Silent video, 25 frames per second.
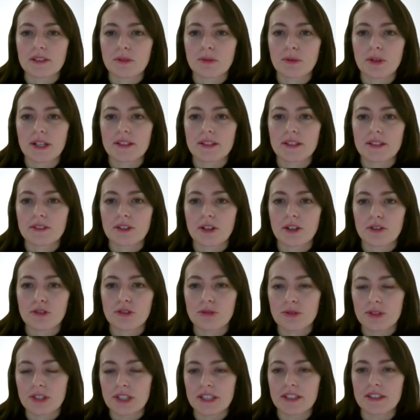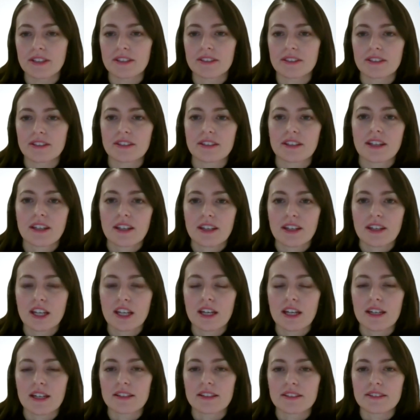quite concrete
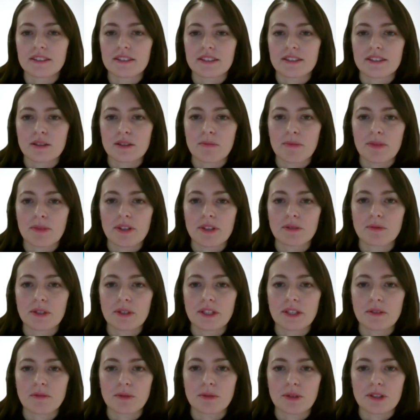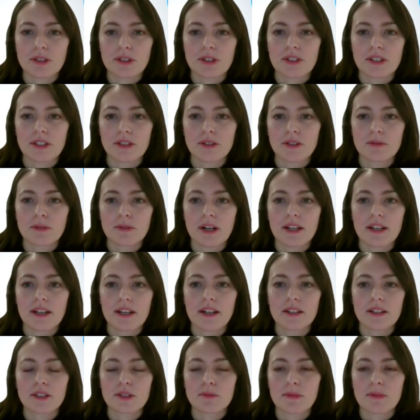and something we can work on at
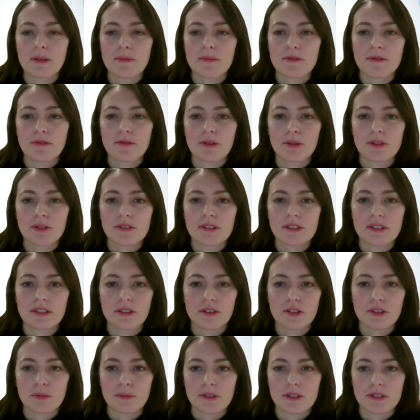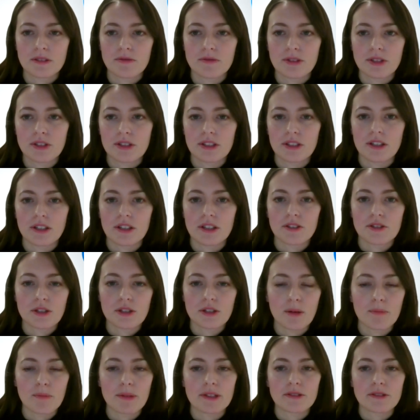UIL, is maybe focusing on a specific
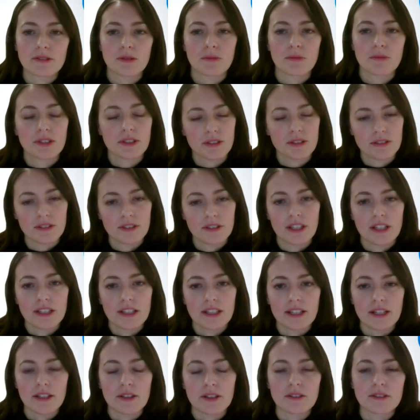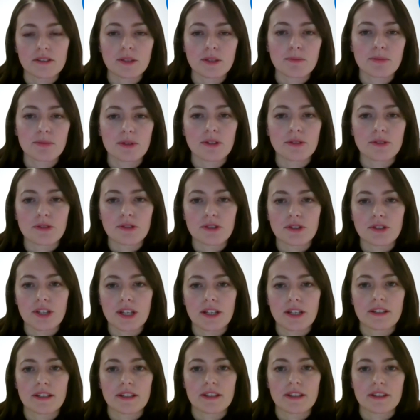topic so we can get a deeper
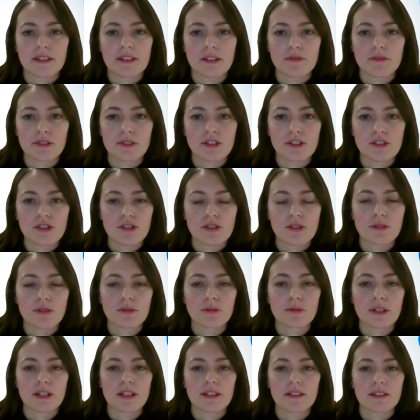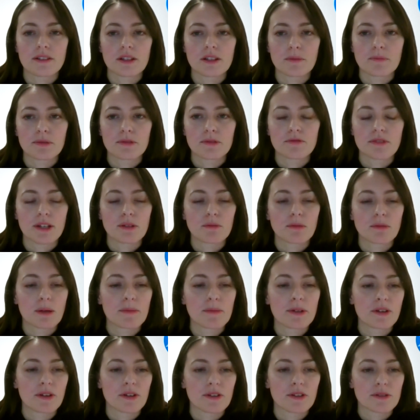understanding of an issue and provide
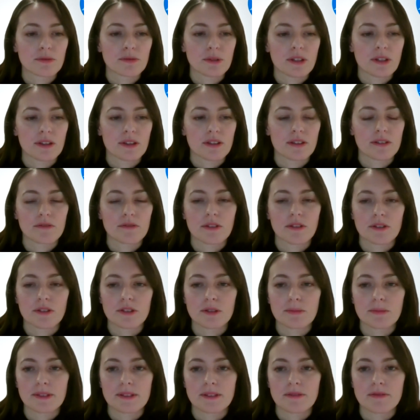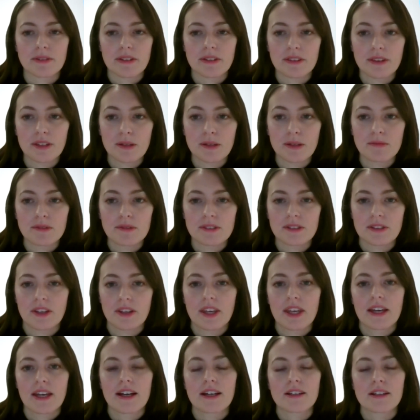webinars with very specific themes
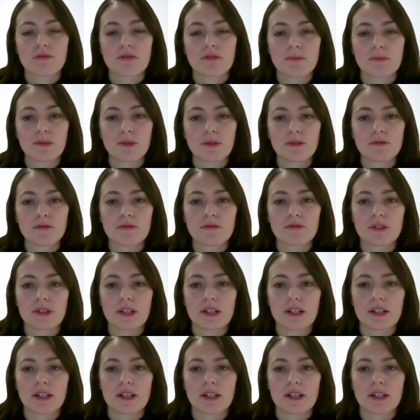as we move